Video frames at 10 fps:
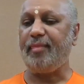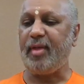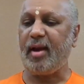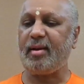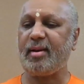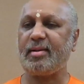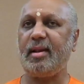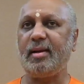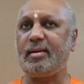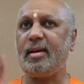That
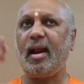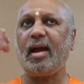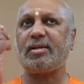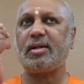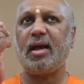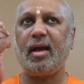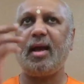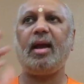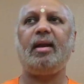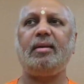little asha I
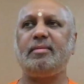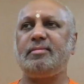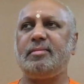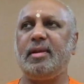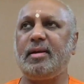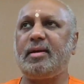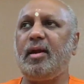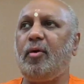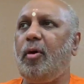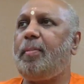had,
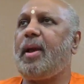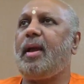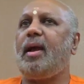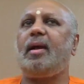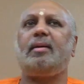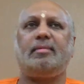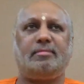little hope I had.